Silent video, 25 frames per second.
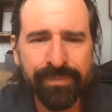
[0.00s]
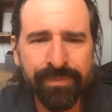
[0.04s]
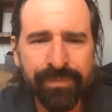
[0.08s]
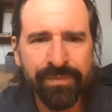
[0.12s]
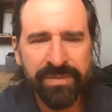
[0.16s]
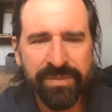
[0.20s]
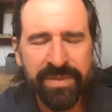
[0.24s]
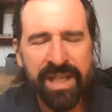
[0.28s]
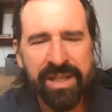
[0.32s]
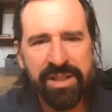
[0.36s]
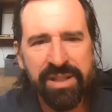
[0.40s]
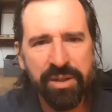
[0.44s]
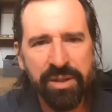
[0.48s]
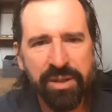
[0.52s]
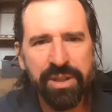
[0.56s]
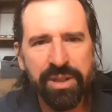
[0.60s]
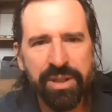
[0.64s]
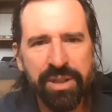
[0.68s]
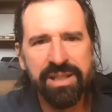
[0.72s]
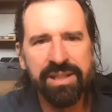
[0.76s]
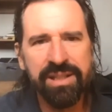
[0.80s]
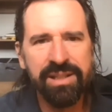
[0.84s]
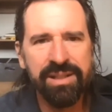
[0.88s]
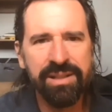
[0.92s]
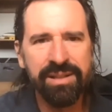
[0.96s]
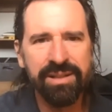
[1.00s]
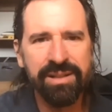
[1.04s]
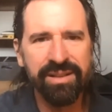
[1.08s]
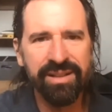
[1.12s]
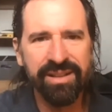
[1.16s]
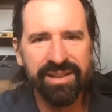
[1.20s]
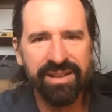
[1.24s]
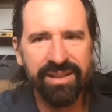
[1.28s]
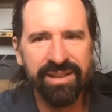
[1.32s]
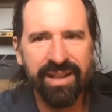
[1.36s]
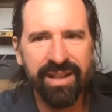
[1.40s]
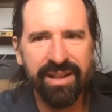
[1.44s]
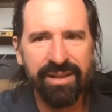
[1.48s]
And so this is,
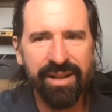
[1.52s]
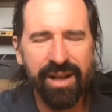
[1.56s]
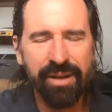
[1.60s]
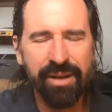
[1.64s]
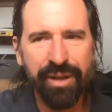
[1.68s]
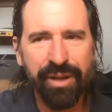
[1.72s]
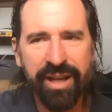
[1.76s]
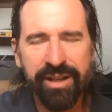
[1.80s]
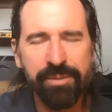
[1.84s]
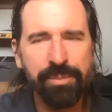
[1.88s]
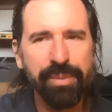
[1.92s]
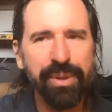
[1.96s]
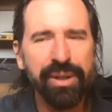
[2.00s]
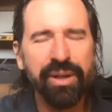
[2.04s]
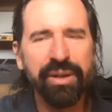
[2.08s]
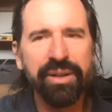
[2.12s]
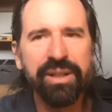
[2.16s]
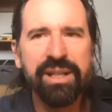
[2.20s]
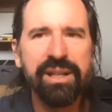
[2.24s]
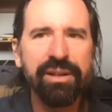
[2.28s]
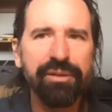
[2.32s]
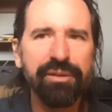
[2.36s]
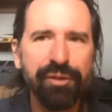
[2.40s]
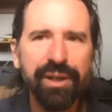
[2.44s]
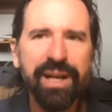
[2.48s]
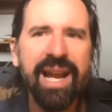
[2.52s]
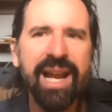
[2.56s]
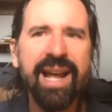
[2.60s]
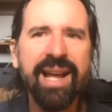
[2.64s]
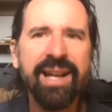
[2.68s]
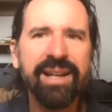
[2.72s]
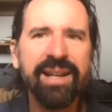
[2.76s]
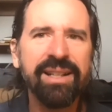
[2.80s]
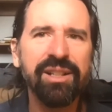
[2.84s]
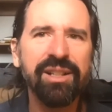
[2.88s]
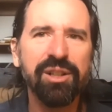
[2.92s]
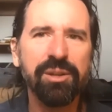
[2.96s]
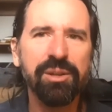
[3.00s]
I'll kind of put on a different
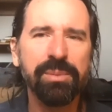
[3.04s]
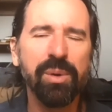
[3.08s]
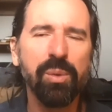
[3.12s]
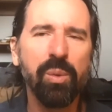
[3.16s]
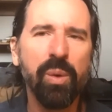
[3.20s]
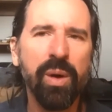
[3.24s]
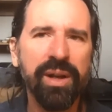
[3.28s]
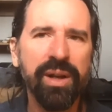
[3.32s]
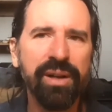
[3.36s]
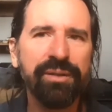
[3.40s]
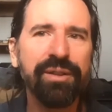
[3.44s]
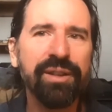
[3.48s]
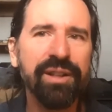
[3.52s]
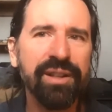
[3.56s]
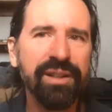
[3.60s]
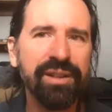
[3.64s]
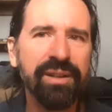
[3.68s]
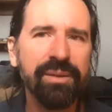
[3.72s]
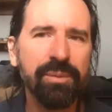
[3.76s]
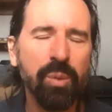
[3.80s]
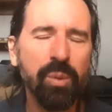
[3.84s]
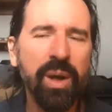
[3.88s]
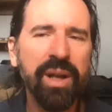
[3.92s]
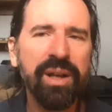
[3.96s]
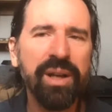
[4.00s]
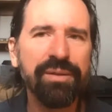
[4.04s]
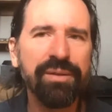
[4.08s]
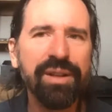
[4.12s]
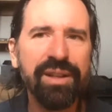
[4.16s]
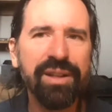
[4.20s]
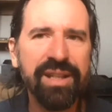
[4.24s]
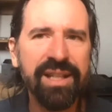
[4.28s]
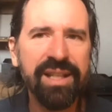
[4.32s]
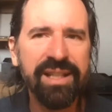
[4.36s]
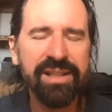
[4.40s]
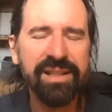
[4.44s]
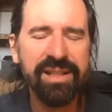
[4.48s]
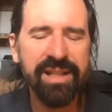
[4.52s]
hat here, but one of the
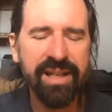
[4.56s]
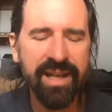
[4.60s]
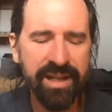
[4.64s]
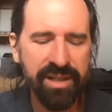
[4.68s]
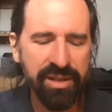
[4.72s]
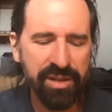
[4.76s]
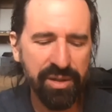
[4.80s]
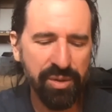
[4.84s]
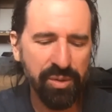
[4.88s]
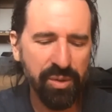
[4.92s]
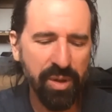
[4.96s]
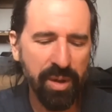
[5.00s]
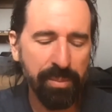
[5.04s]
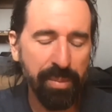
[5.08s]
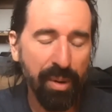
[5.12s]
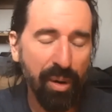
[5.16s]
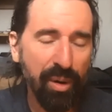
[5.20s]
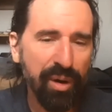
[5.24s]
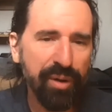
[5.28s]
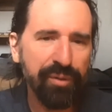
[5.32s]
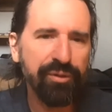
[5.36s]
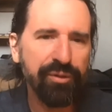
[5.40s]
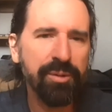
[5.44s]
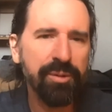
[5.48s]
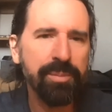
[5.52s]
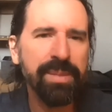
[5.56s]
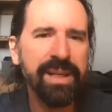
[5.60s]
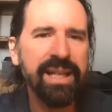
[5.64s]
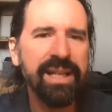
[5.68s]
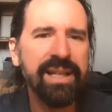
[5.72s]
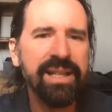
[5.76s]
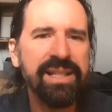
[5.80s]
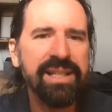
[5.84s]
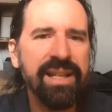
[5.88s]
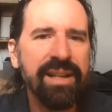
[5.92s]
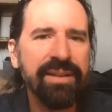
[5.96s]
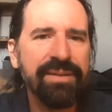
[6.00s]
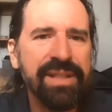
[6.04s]
things that I do apart from
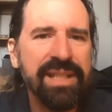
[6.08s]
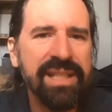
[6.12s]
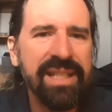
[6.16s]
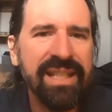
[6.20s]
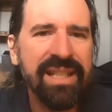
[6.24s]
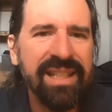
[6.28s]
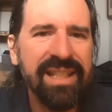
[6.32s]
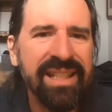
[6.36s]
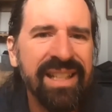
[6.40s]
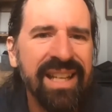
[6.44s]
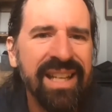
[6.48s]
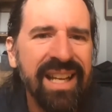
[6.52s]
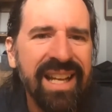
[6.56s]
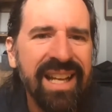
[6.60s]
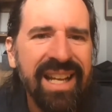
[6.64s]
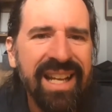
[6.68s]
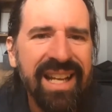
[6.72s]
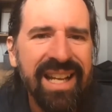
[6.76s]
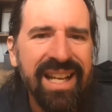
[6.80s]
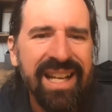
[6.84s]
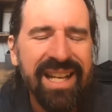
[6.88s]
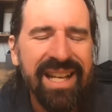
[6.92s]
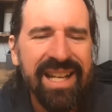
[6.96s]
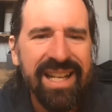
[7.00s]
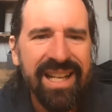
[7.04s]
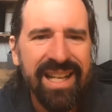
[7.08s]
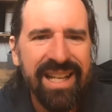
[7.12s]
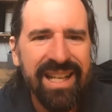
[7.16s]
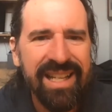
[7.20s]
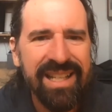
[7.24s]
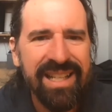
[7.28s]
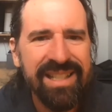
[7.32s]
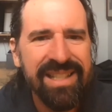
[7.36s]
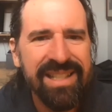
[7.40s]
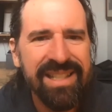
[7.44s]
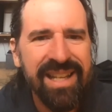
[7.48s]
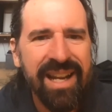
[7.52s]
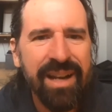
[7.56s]
PSFC
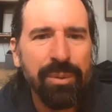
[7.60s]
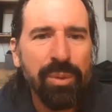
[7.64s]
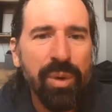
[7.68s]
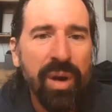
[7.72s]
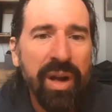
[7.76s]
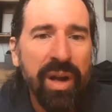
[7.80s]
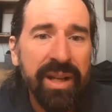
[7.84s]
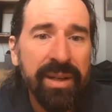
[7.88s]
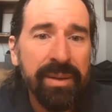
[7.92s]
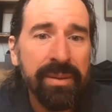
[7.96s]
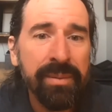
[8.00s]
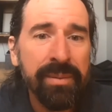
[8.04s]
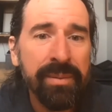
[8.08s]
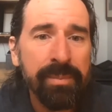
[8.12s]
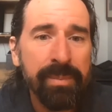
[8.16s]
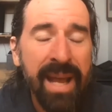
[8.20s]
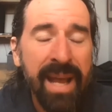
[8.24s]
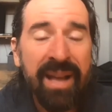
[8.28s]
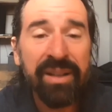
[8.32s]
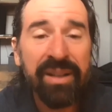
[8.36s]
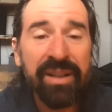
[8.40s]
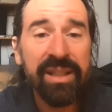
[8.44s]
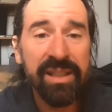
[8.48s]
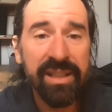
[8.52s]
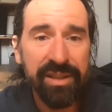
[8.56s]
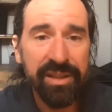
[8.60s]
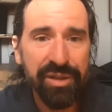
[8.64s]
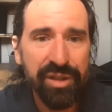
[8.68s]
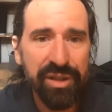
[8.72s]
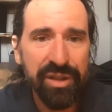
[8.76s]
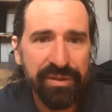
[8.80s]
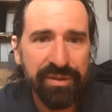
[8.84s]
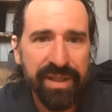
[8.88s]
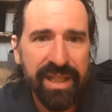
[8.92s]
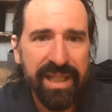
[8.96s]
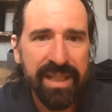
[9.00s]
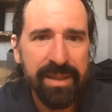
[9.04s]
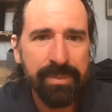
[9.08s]
is I run ballot
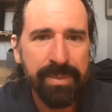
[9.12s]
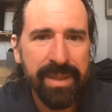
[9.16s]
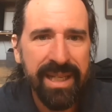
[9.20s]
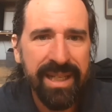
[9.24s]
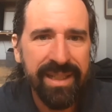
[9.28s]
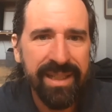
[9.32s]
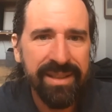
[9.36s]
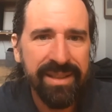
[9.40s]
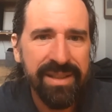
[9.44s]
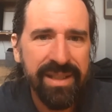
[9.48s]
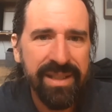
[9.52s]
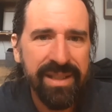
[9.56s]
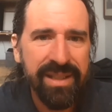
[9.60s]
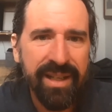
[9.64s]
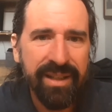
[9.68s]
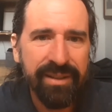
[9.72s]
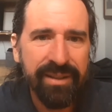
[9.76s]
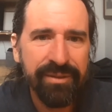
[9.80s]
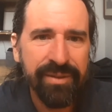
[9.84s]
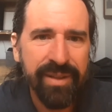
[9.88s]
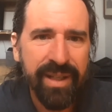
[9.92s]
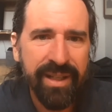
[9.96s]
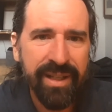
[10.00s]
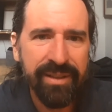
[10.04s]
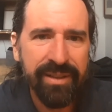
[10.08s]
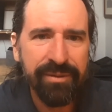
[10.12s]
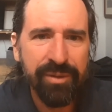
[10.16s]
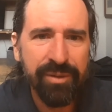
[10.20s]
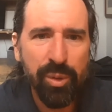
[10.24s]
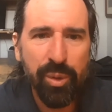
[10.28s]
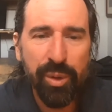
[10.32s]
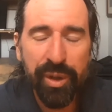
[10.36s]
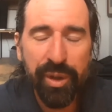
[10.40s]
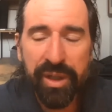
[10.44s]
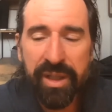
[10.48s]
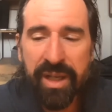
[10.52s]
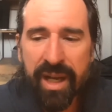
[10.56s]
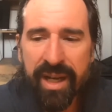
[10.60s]
initiative campaigns, and I've
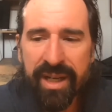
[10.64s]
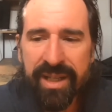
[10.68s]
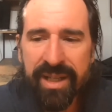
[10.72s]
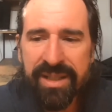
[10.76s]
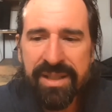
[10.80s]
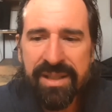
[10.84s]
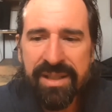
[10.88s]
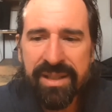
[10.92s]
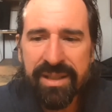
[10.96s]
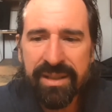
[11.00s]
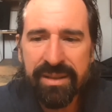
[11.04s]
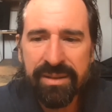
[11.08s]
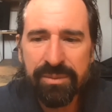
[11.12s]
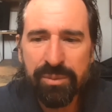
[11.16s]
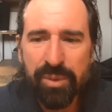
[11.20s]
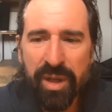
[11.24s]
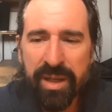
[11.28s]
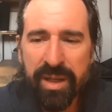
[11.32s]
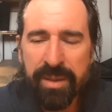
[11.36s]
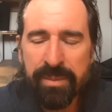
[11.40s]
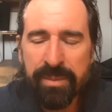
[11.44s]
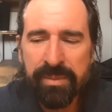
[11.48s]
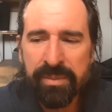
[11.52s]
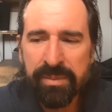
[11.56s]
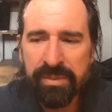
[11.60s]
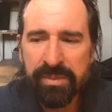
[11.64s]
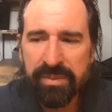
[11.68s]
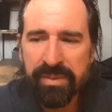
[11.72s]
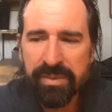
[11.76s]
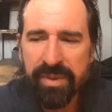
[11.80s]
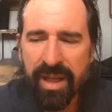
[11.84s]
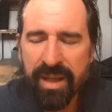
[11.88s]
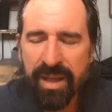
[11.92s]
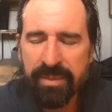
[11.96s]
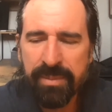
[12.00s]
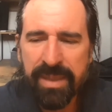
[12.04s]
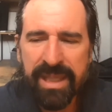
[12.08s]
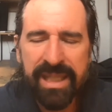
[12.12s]
organized and run
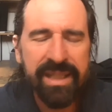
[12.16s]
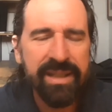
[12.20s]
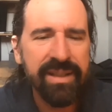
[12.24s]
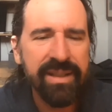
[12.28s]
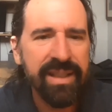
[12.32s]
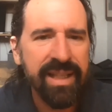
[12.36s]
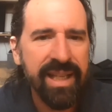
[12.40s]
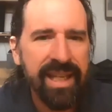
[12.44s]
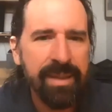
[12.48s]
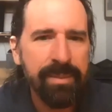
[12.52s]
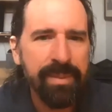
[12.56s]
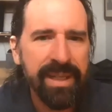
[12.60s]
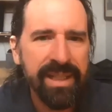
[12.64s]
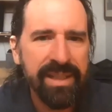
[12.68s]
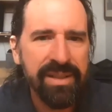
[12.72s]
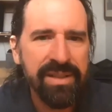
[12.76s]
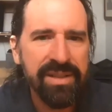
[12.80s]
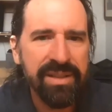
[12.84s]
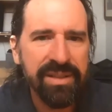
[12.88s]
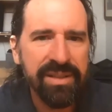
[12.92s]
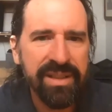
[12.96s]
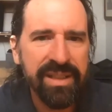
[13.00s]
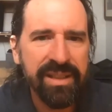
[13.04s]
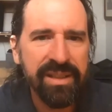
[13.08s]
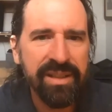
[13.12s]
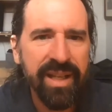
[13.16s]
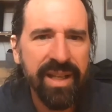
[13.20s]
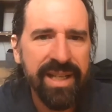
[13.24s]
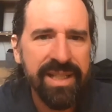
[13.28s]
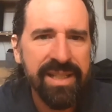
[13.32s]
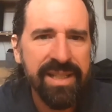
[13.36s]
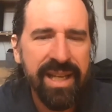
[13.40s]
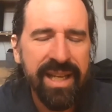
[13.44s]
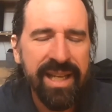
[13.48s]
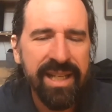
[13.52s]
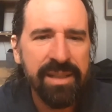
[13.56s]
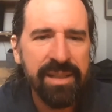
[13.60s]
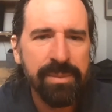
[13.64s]
many of the campaigns to legalize
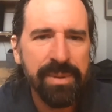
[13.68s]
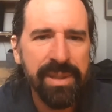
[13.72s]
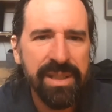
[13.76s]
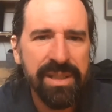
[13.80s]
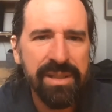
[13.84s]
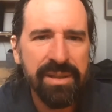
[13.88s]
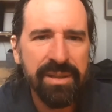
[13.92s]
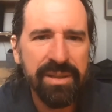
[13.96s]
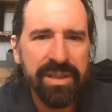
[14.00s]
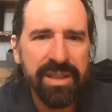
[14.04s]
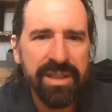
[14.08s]
cannabis in